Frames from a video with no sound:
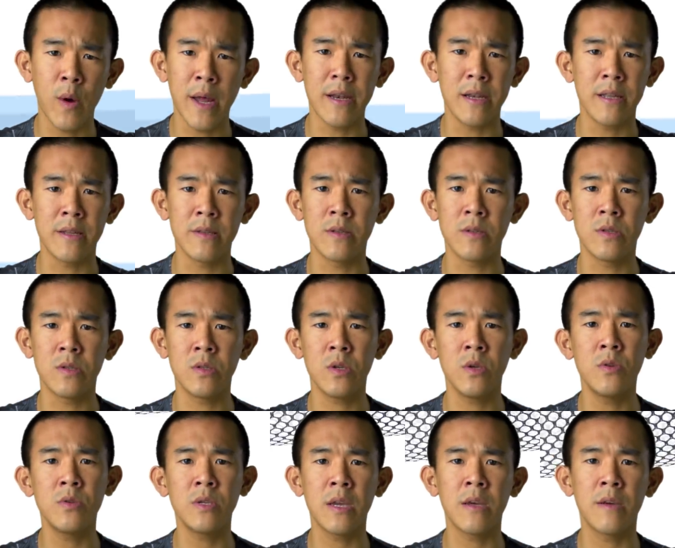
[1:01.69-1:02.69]
wetlands,
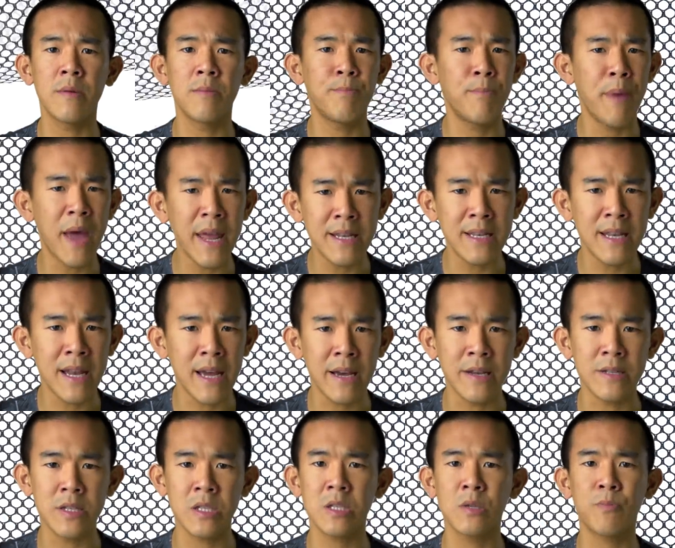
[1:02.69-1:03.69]
using bed
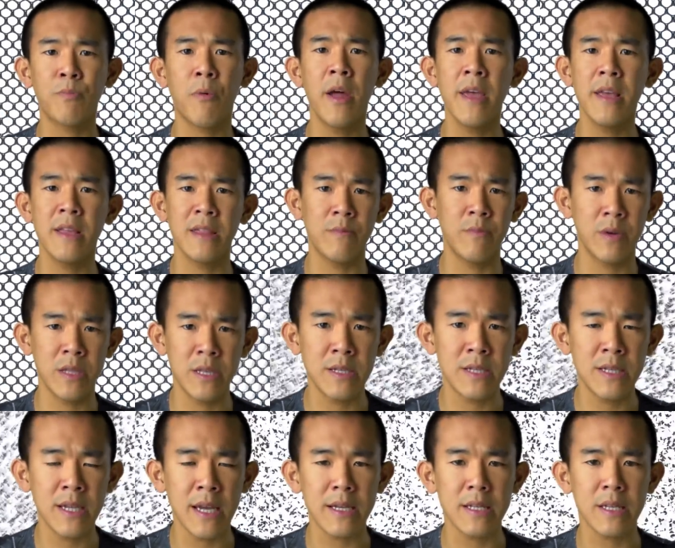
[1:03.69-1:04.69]
nets, spraying them with
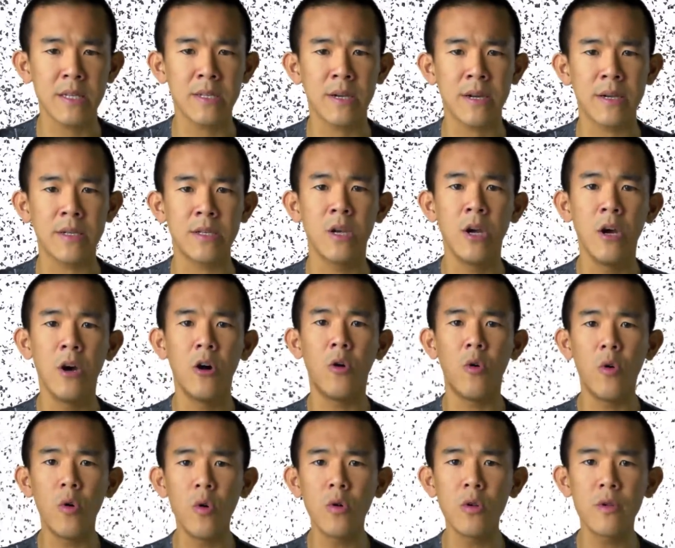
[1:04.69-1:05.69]
insecticides.
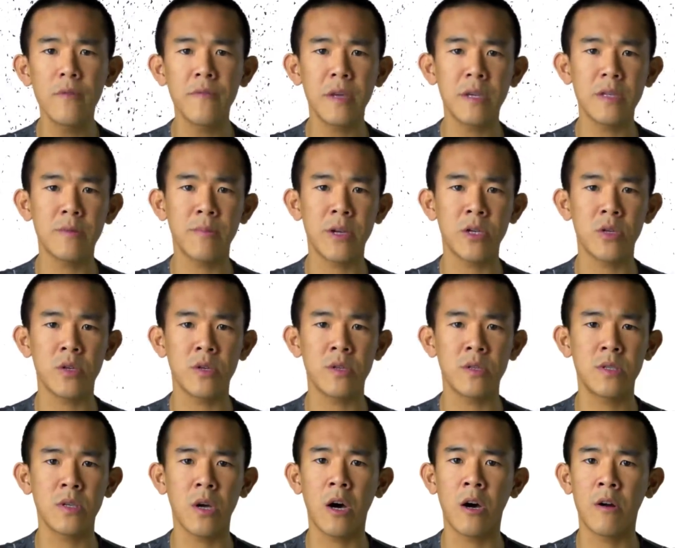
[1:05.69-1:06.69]
All of these
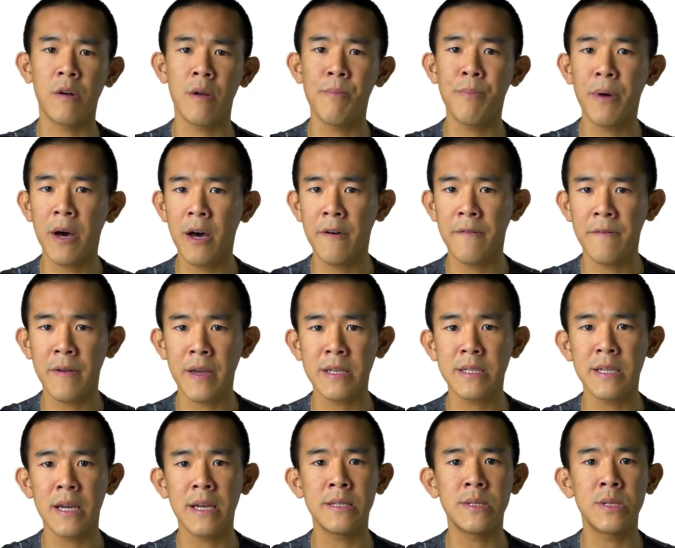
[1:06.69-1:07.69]
measures are
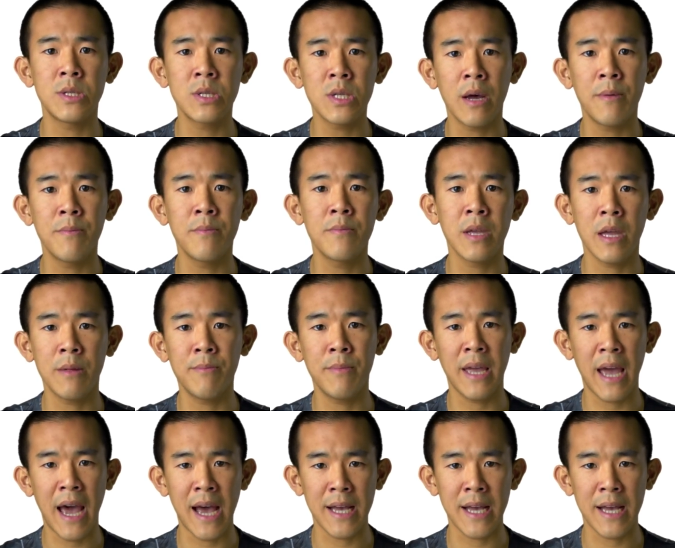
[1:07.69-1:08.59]
imperfect and some can be